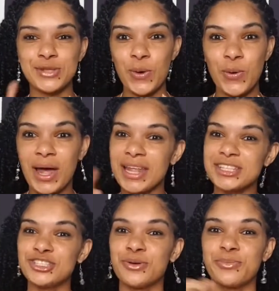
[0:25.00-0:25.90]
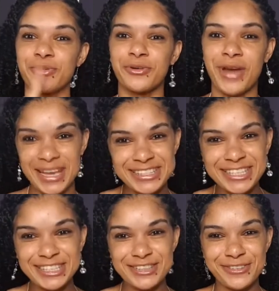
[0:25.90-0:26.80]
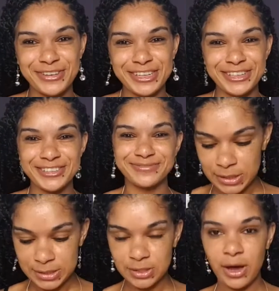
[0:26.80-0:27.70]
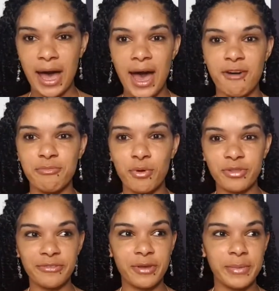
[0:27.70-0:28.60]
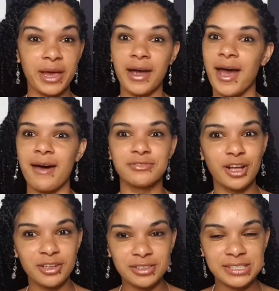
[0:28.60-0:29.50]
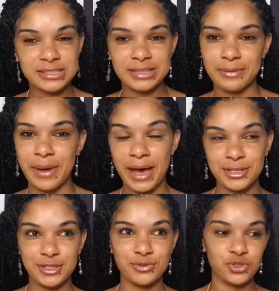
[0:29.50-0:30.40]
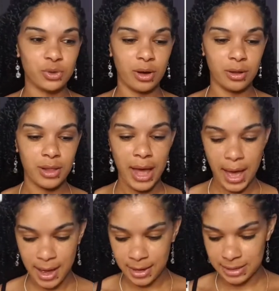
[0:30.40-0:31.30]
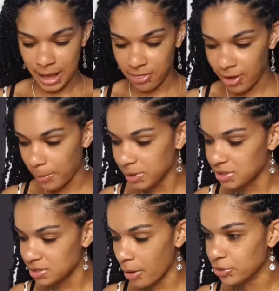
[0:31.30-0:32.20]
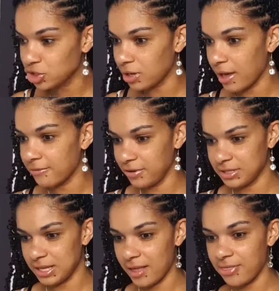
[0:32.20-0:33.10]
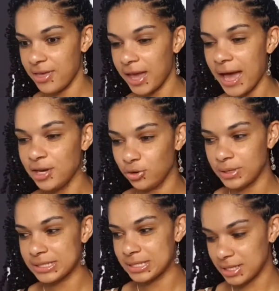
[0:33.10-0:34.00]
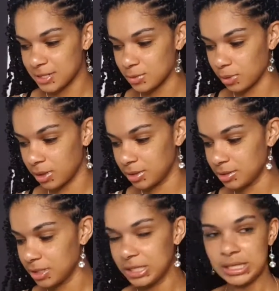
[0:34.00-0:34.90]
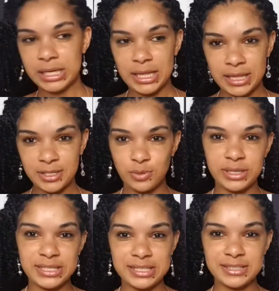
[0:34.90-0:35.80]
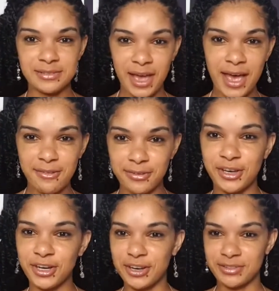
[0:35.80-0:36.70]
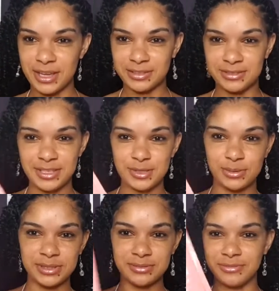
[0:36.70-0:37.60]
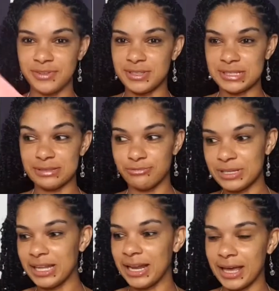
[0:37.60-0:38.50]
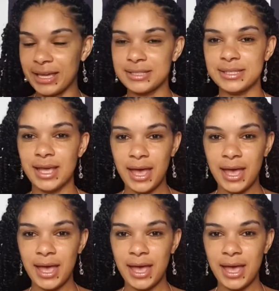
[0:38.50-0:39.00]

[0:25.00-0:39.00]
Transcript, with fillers: so let's jump right into the video so i have both of them here i have not looked in them as usual and i think i'm gonna start with july 1st and i think i know it's this one this one is heavier this one feels really light